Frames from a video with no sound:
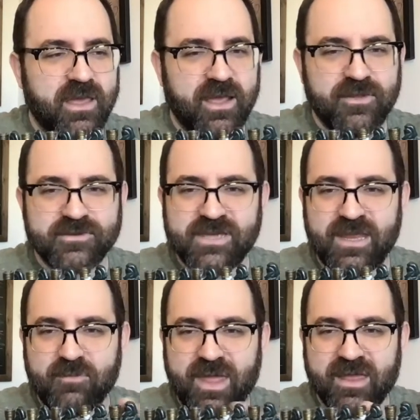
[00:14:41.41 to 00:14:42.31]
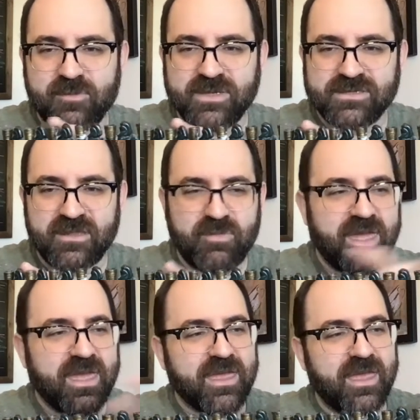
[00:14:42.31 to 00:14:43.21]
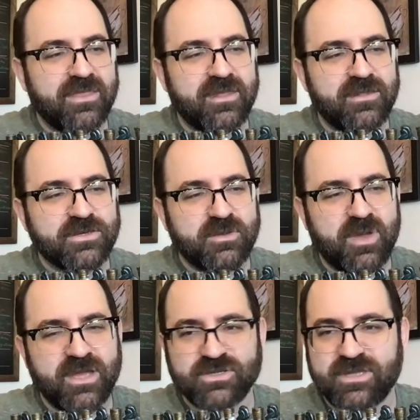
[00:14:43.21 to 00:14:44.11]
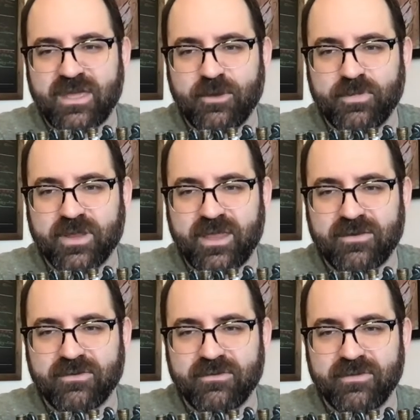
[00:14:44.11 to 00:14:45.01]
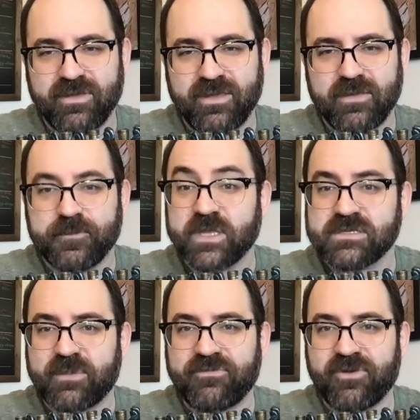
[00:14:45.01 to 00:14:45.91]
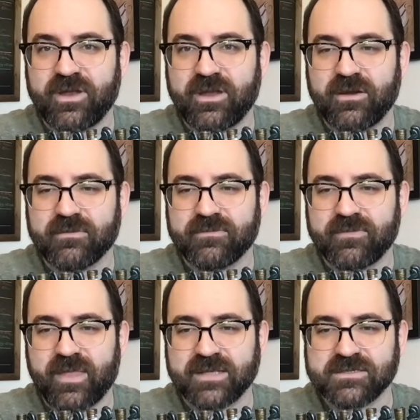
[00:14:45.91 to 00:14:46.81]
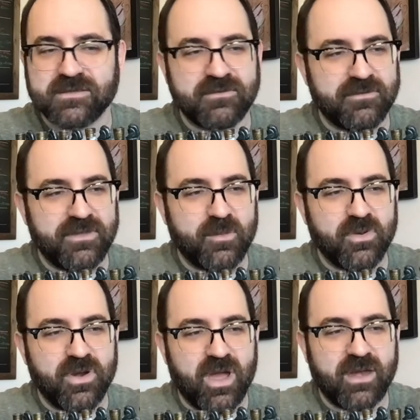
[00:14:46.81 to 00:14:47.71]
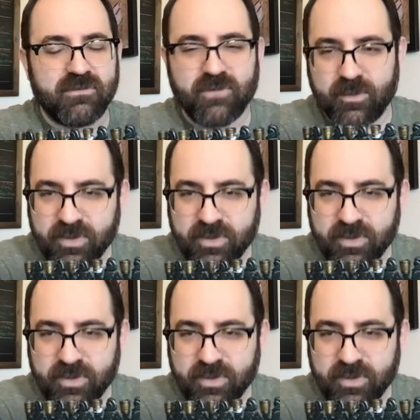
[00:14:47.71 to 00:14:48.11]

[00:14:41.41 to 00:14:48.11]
And there's 8 Maccabees in the back, and then the shamash, the helper candle, is up front here as number 9, right?